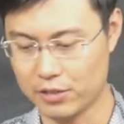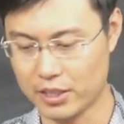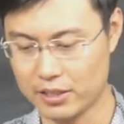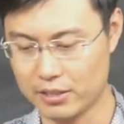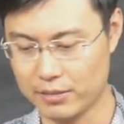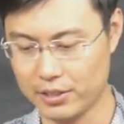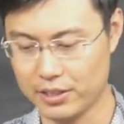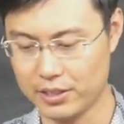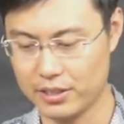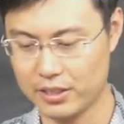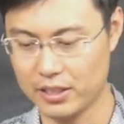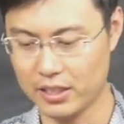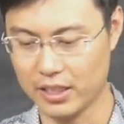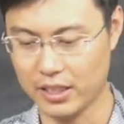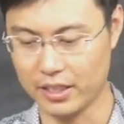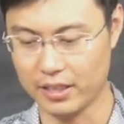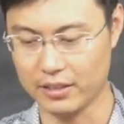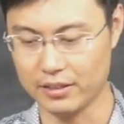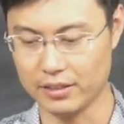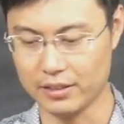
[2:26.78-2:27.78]
transmitter,
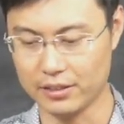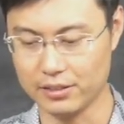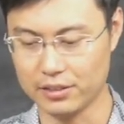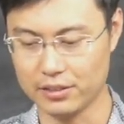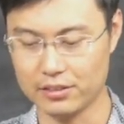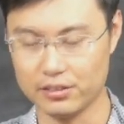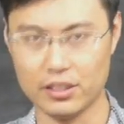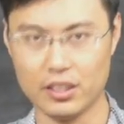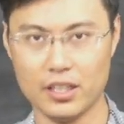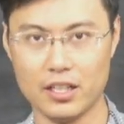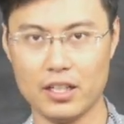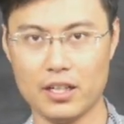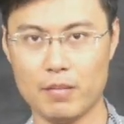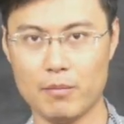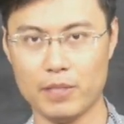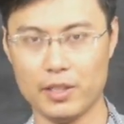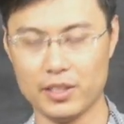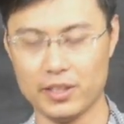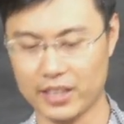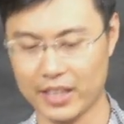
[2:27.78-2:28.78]
and this is
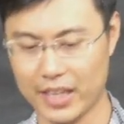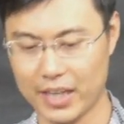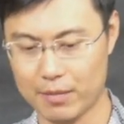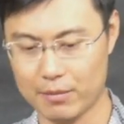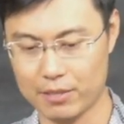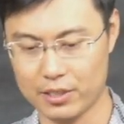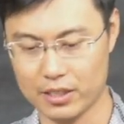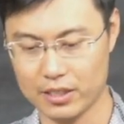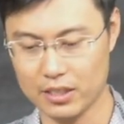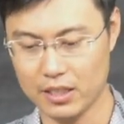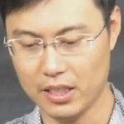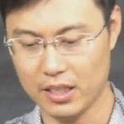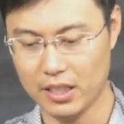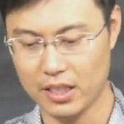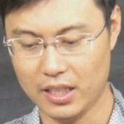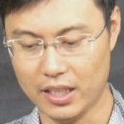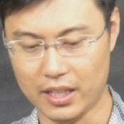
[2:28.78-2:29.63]
the mini camera.